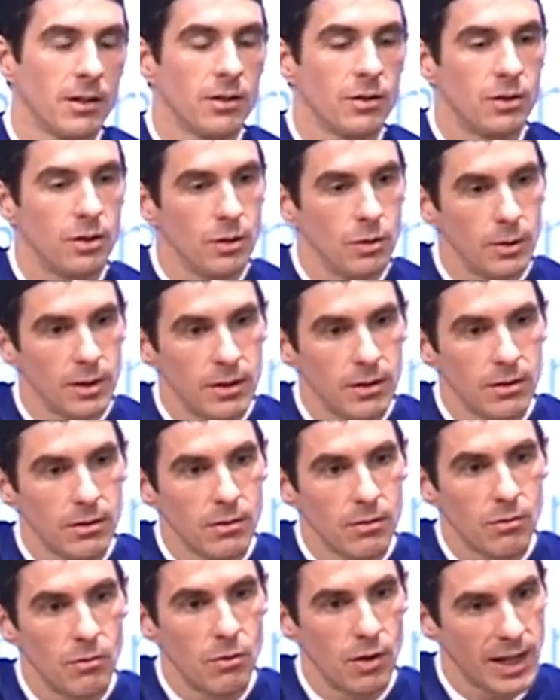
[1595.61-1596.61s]
Do it
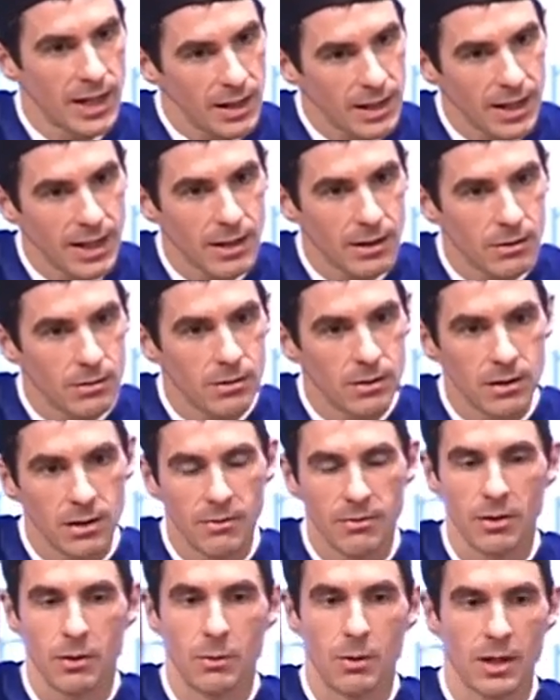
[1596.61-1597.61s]
right now
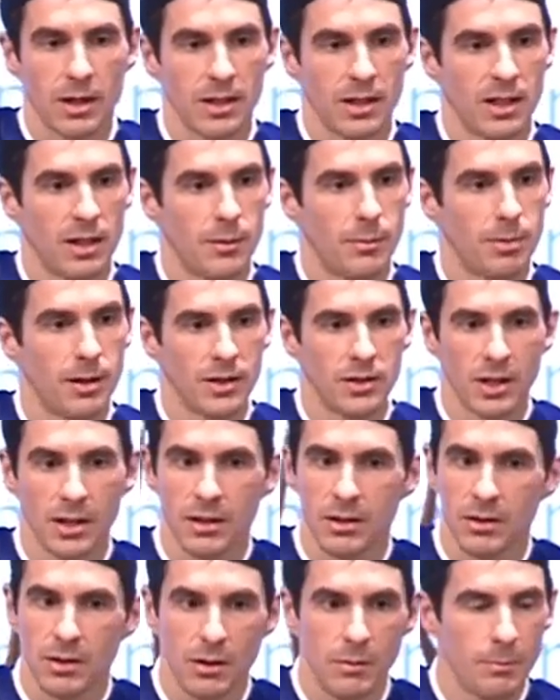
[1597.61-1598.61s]
if you're working on a project.
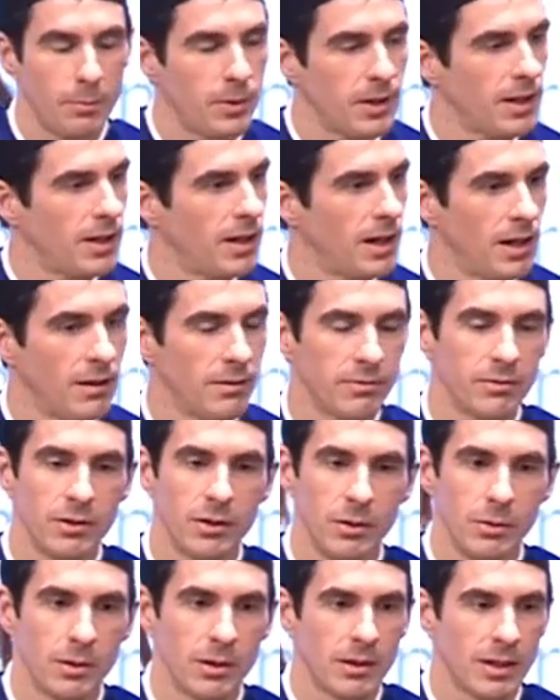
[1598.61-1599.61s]
Don't put it off.
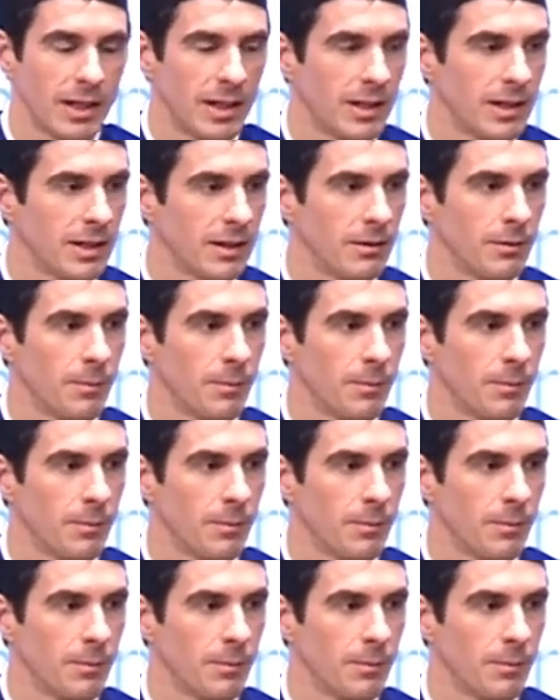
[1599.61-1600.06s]
Do it right now.